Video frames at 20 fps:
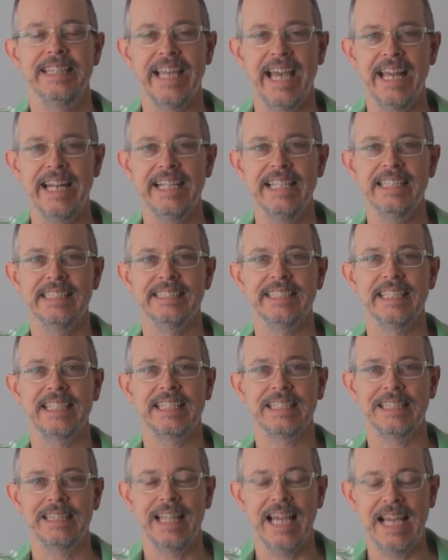That is a
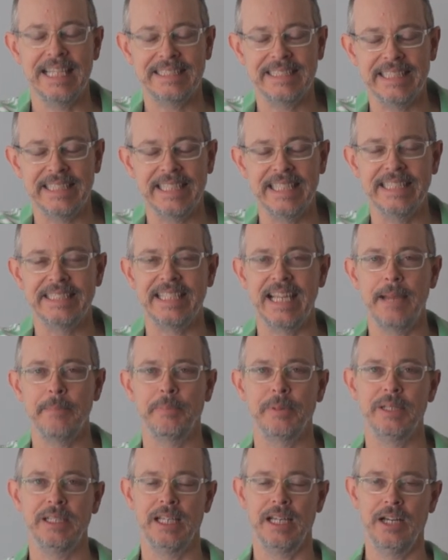classic
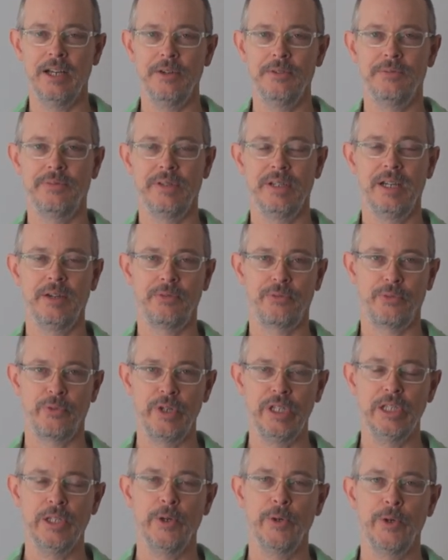example of a
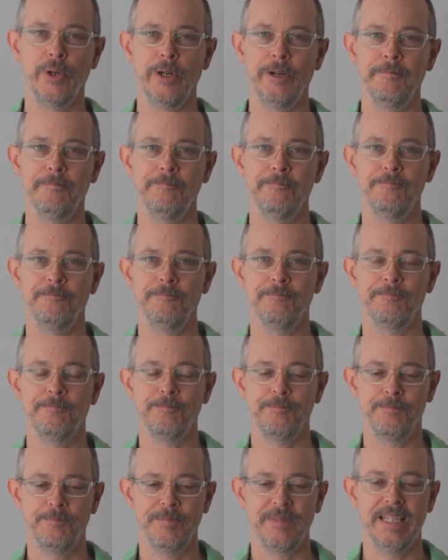freeloader.
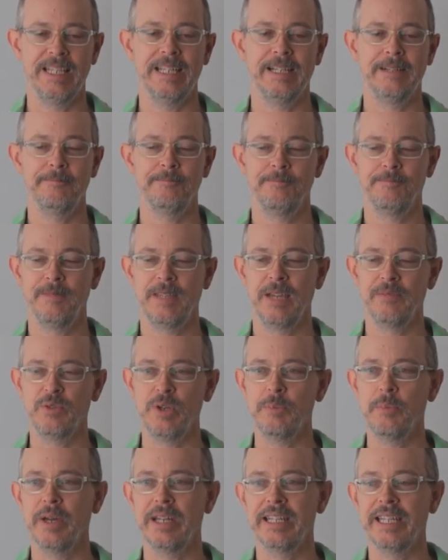Yeah.
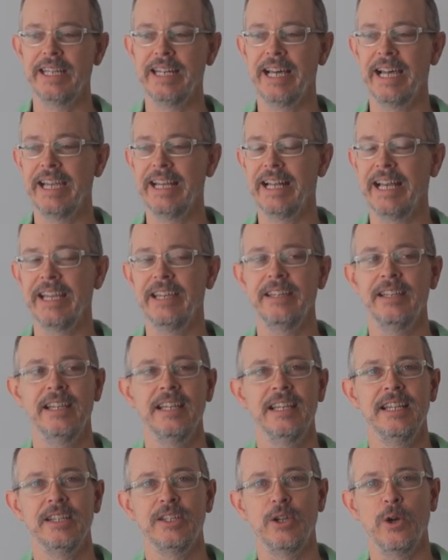Every Monday night I
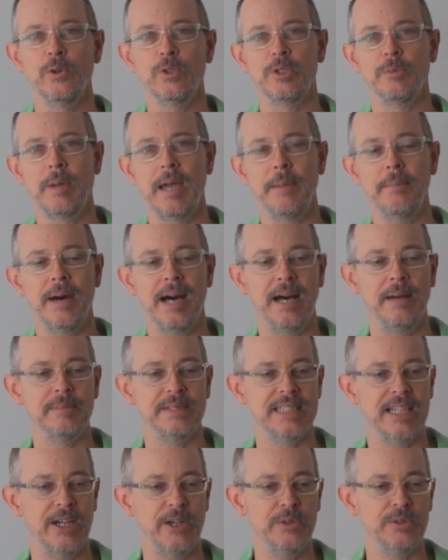go to my
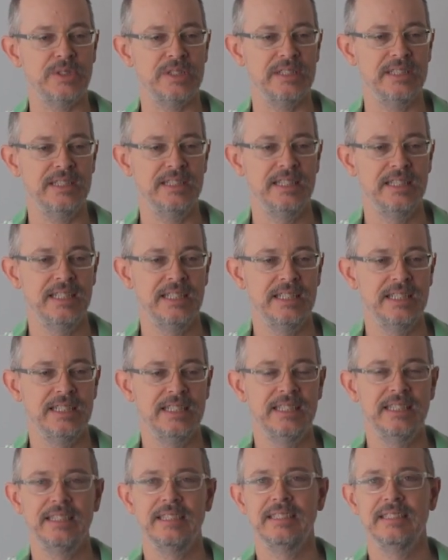mom's house and
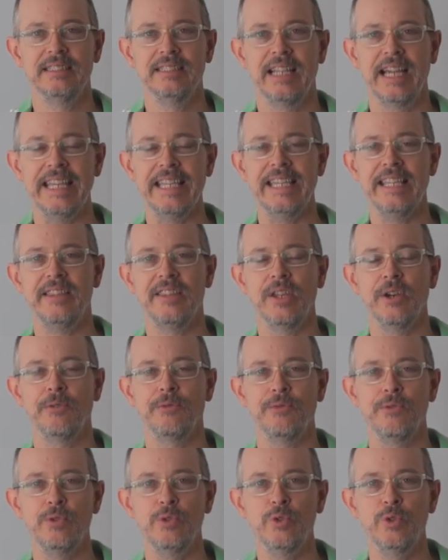I eat their
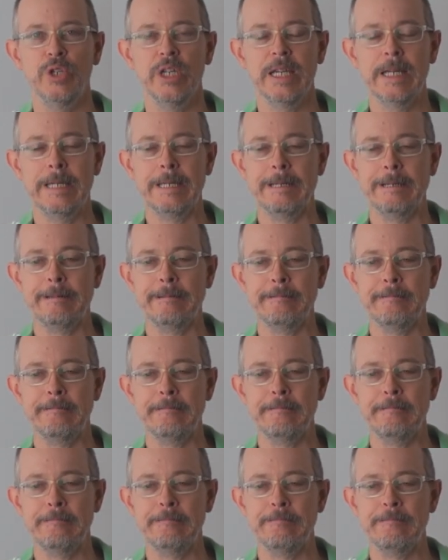food.
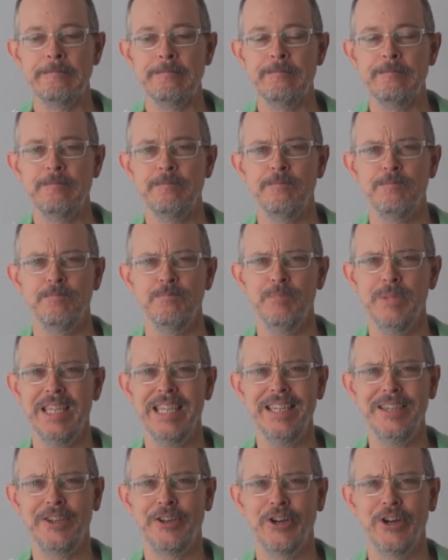
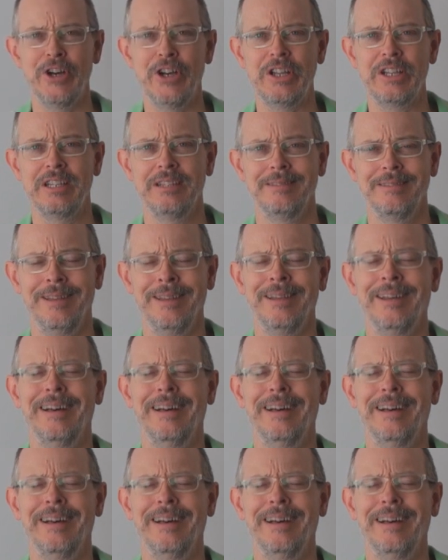Me cook?